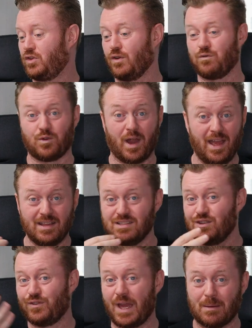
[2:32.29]
with your
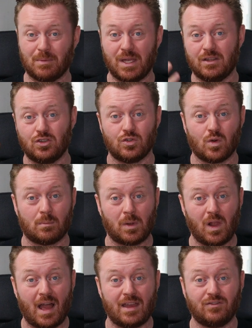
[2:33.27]
friends, family, and your
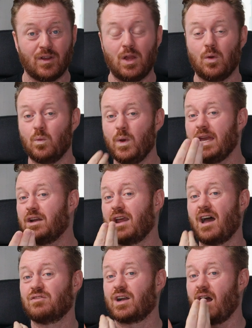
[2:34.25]
normal life, we could
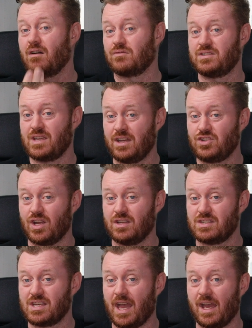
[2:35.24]
have a
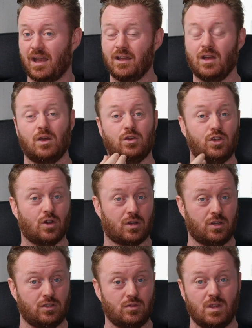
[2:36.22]
conversation saying, you're
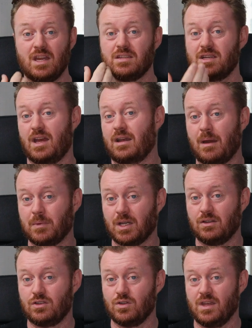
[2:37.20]
gonna do this and I'm
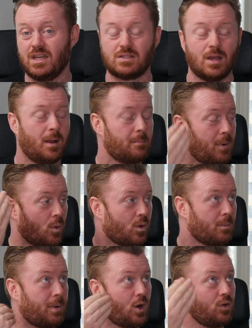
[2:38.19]
gonna do this, but
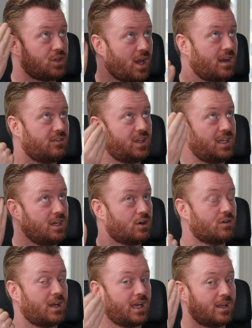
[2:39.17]
we're both kind of
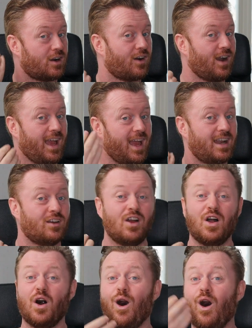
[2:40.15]
hearing in our
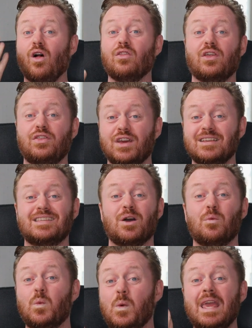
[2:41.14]
head all the things
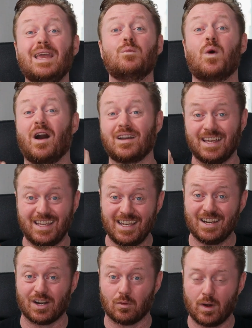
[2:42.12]
that we wanna
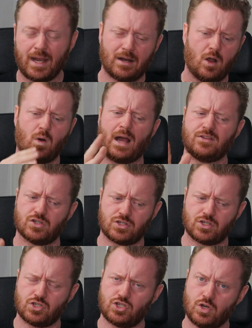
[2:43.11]
hear, right? Oh, I
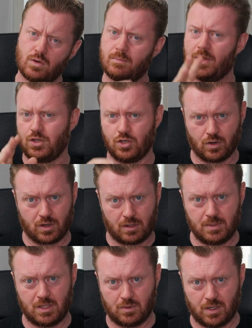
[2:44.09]
just assume that you're
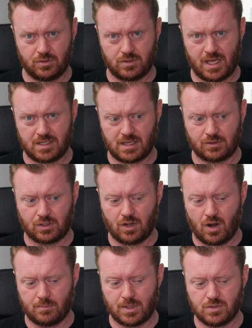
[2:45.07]
gonna be the one who takes out the
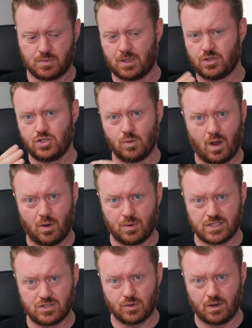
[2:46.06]
garbage because you
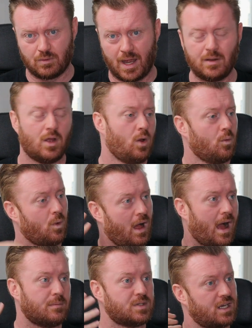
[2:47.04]
always do it, right? Well,
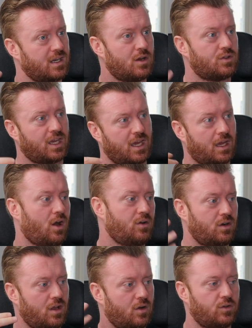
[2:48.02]
I'm sitting here thinking, oh
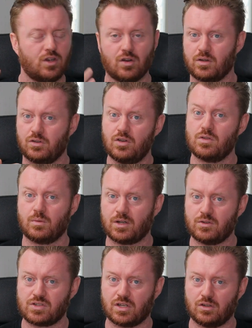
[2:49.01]
no, no, you're, you're the one
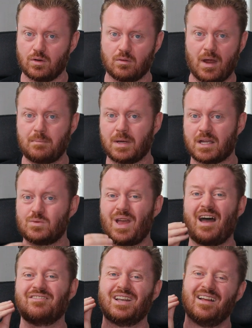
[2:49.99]
who's gonna do it, right? Because we
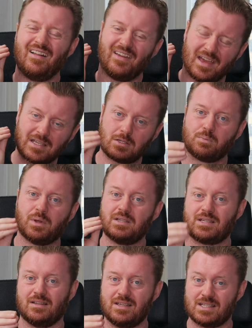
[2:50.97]
haven't
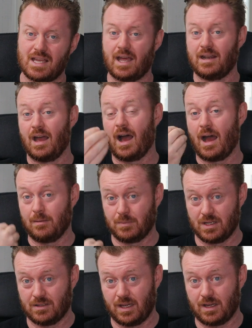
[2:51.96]
explicitly said, I'm
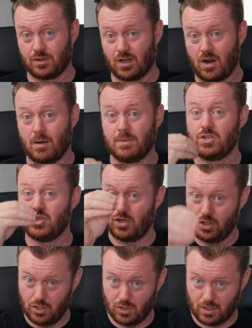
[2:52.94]
gonna take out the garbage,
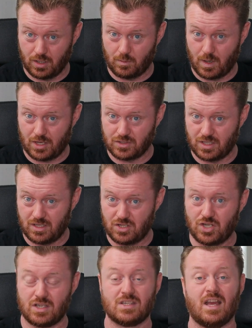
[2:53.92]
you're gonna wash the
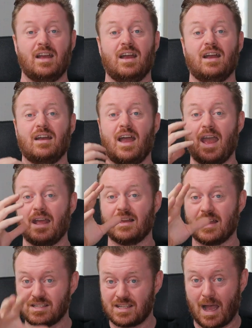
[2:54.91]
dishes,
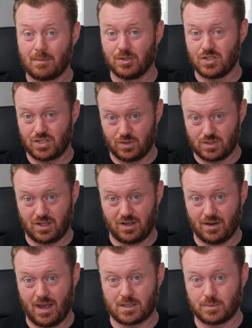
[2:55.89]
and establish those
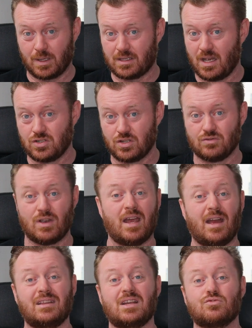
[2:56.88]
clear expectations,
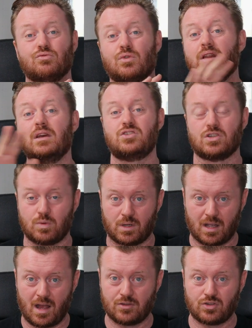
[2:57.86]
right? And that's really just what
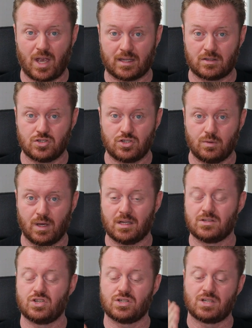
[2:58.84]
a contract is doing.
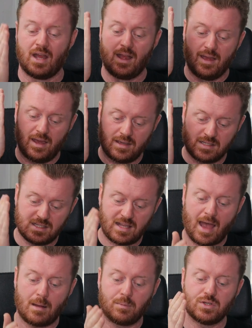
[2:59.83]
It's just
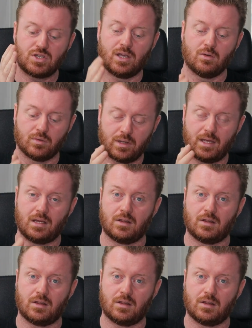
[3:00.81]
establishing really